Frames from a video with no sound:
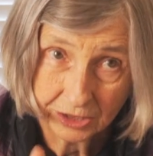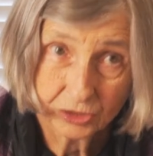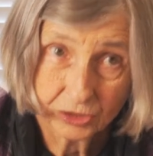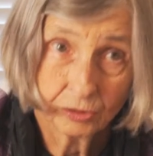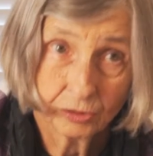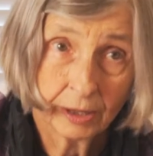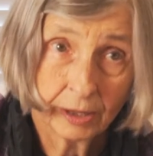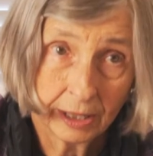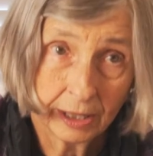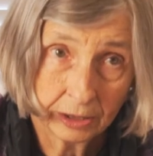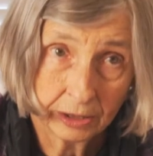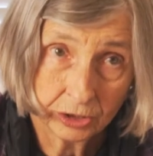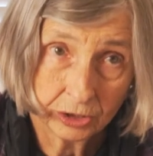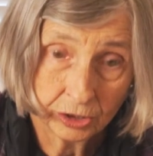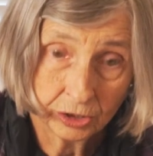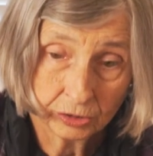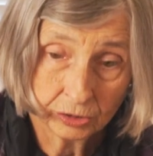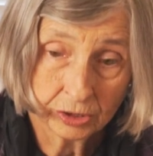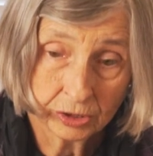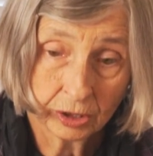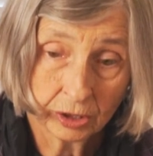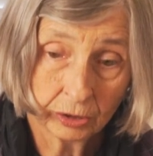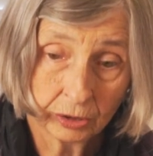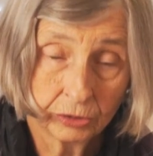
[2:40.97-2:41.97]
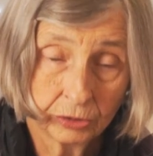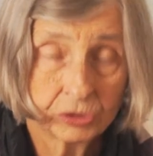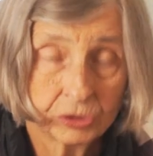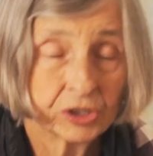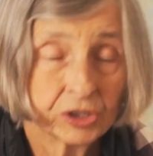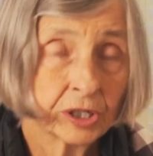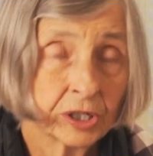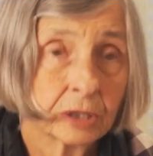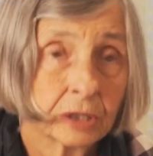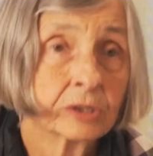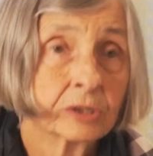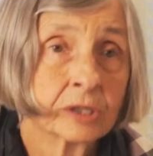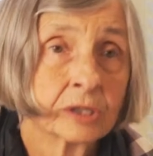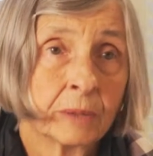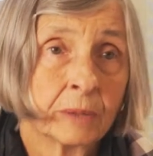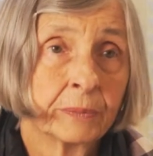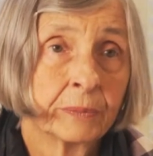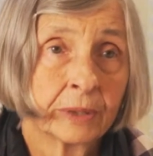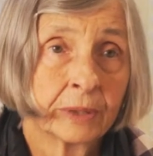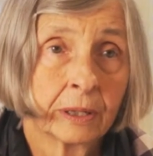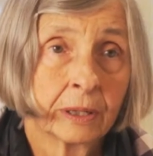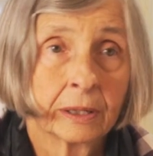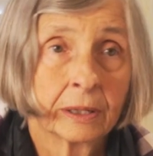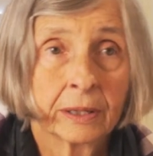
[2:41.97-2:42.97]
so I had to use a glue stick or
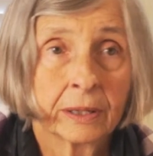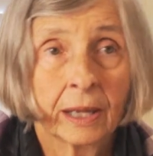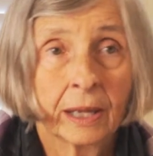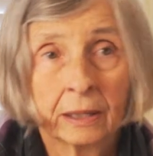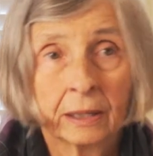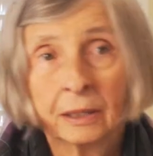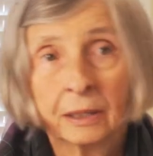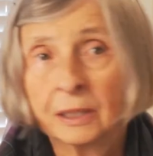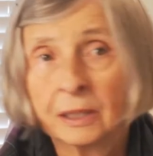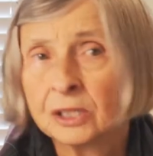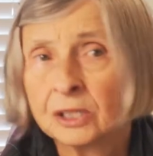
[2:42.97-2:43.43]
something like that.